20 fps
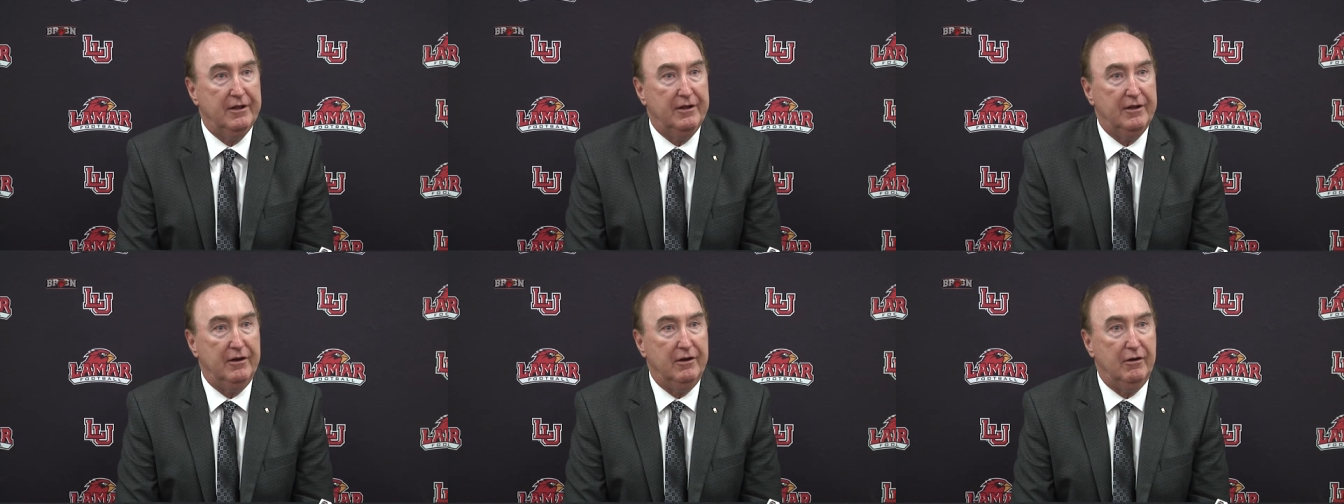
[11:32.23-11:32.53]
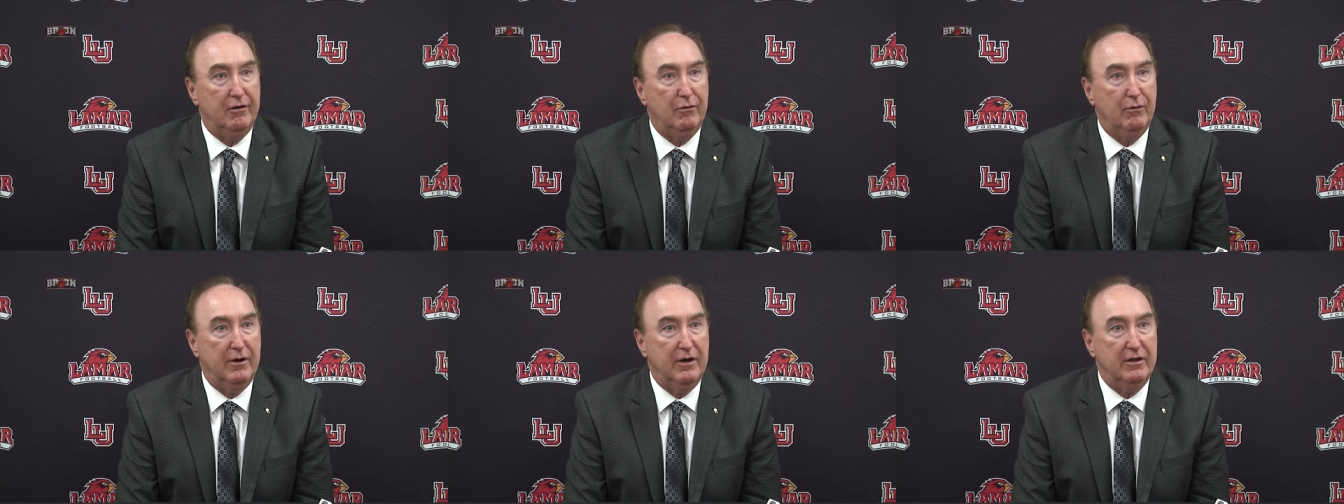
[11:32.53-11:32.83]
you
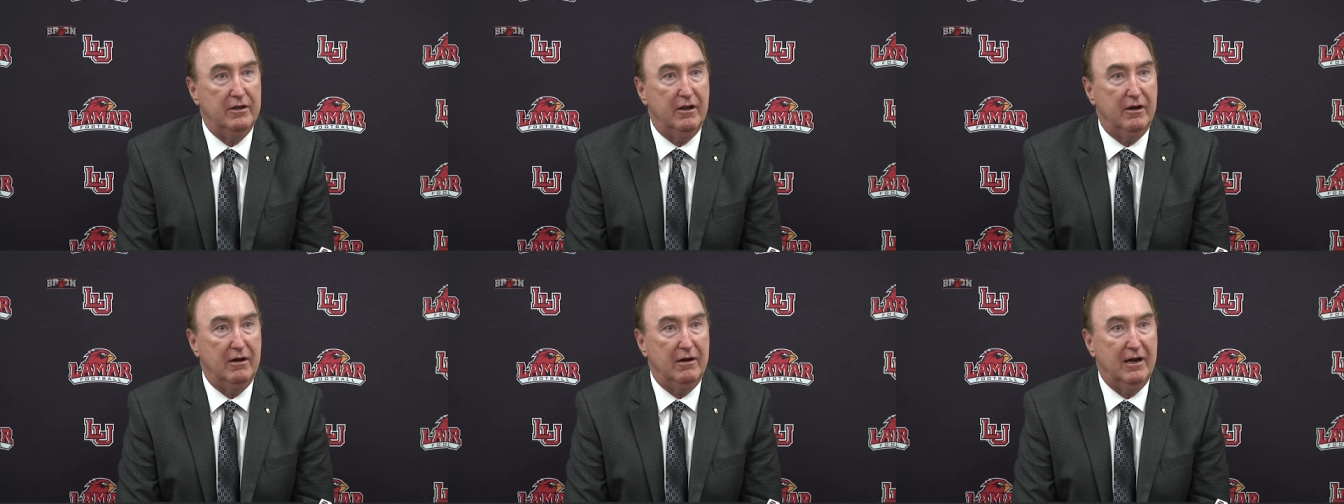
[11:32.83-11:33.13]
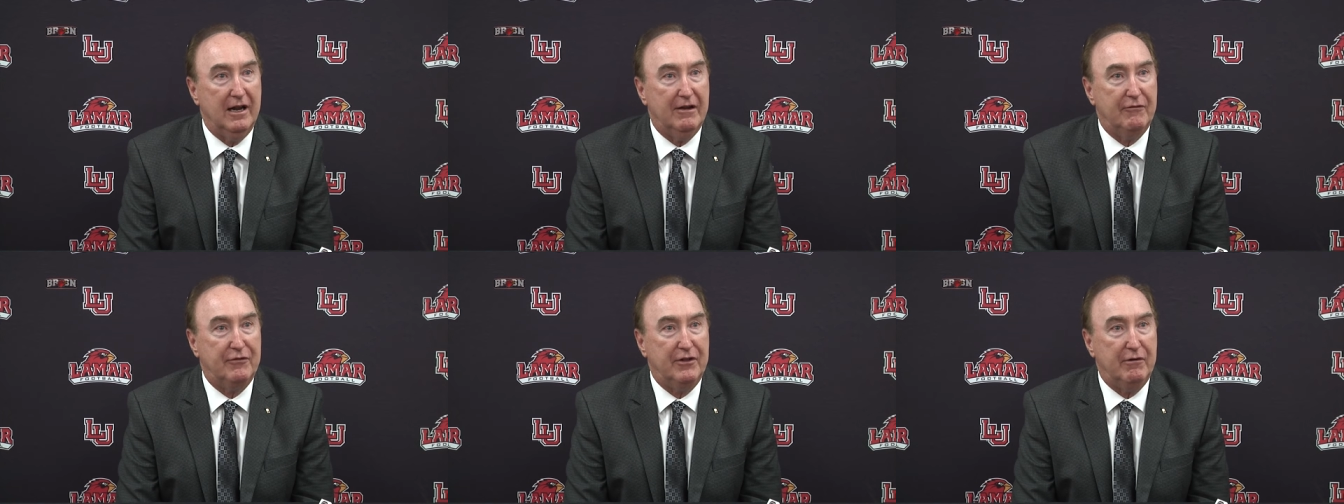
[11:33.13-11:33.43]
know, one little
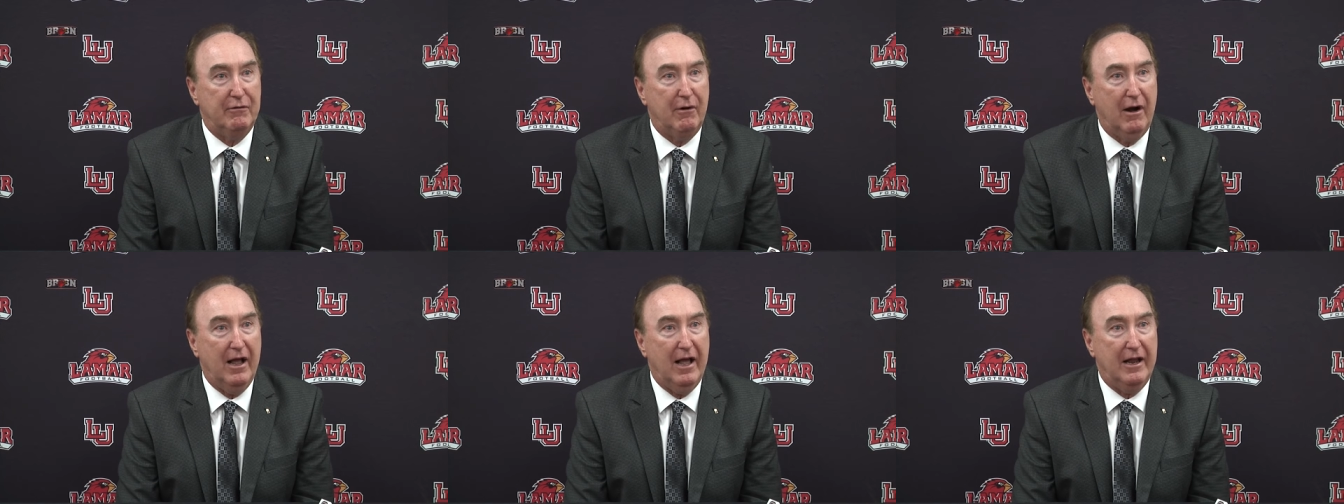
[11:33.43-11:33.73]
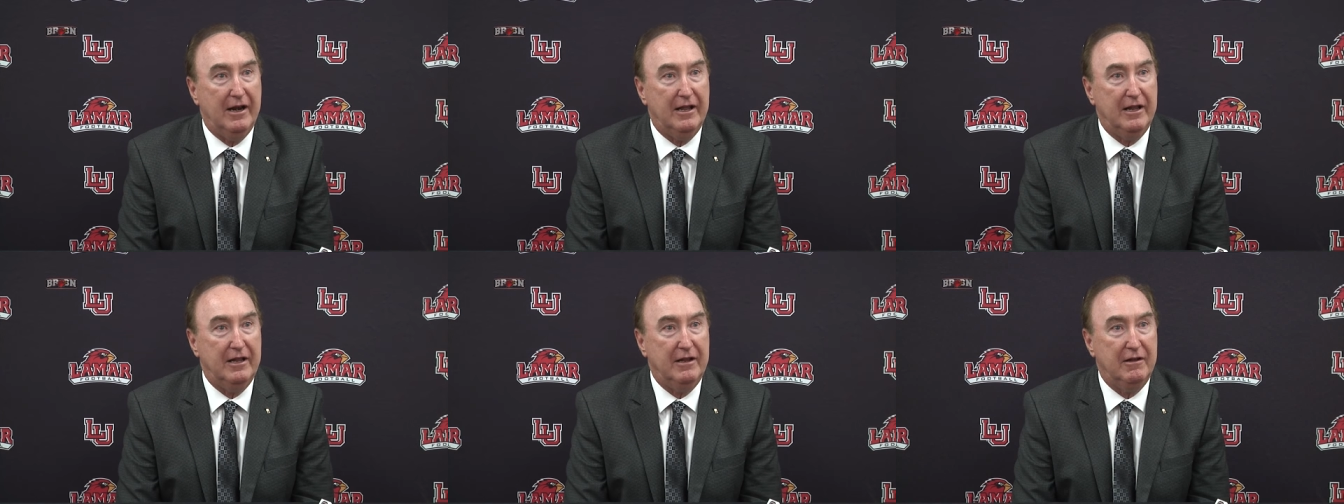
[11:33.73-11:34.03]
lefty
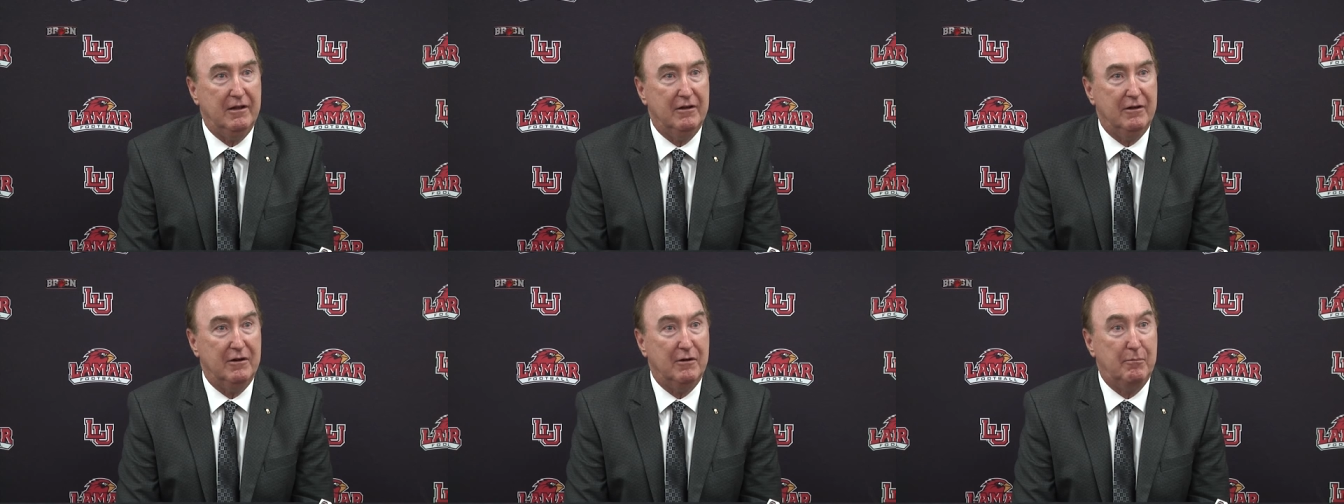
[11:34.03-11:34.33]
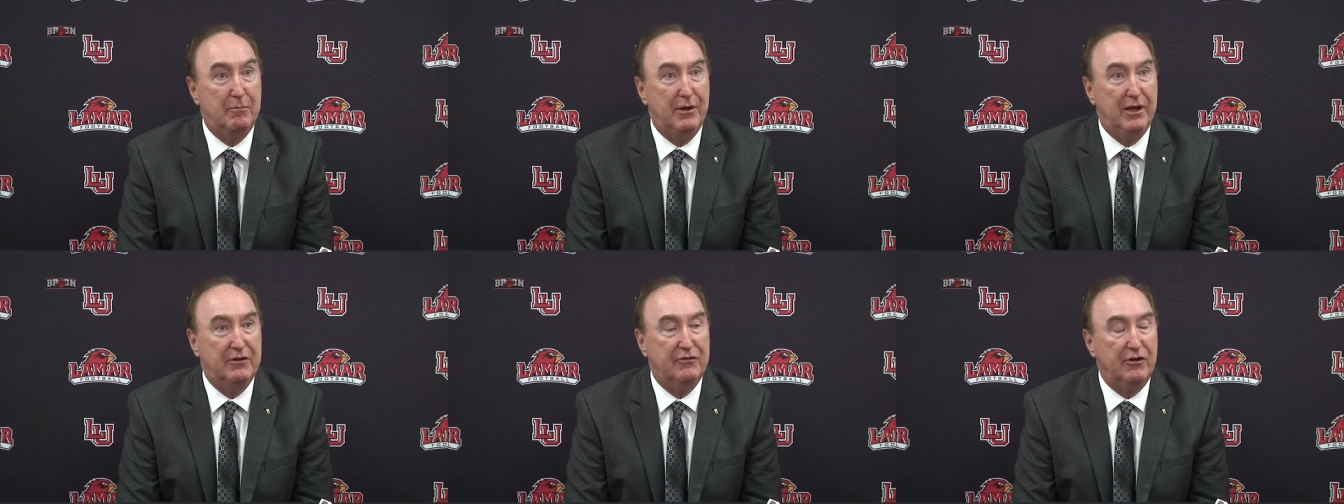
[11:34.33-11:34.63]
righty on the
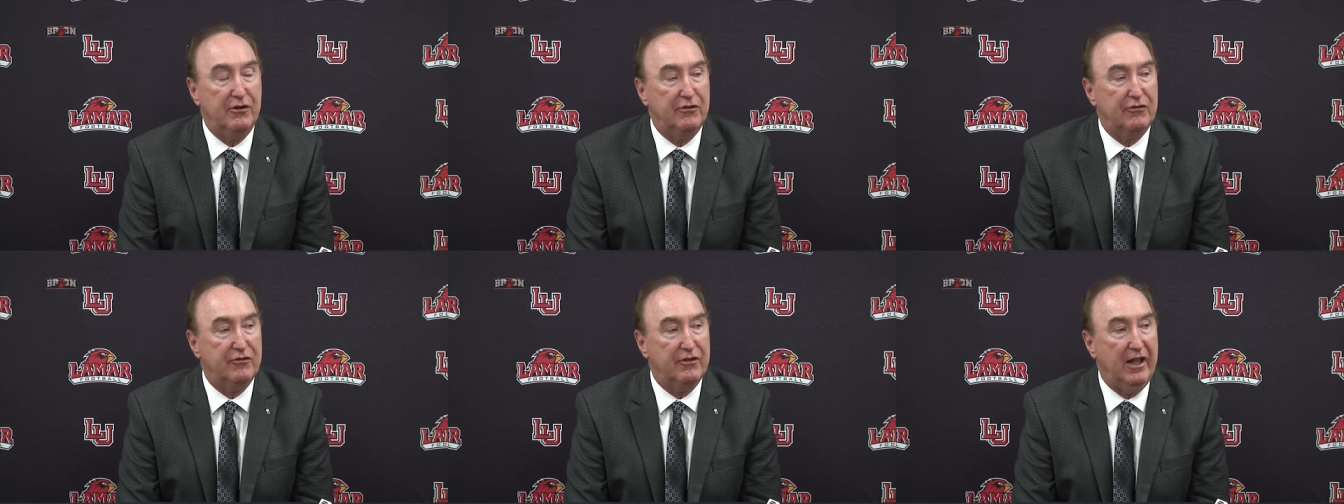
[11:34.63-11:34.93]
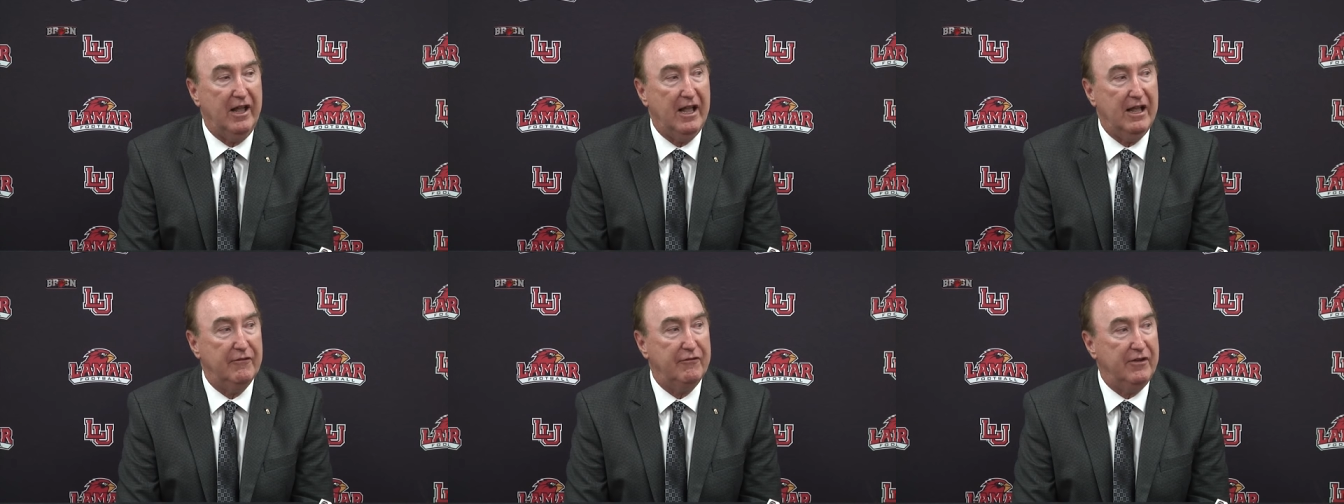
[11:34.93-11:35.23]
pitching
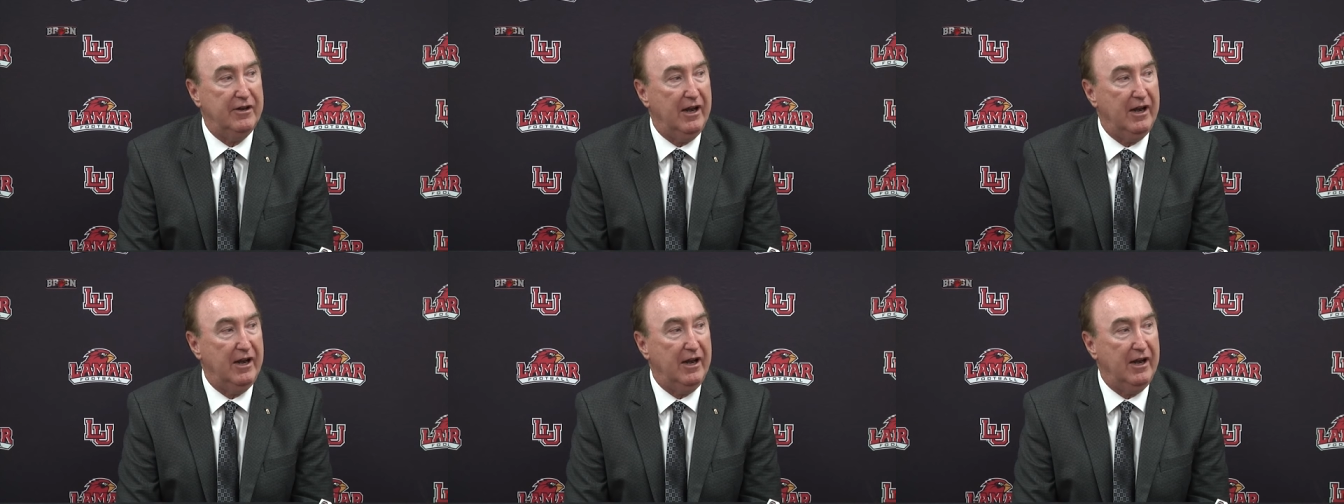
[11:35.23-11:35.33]
staff.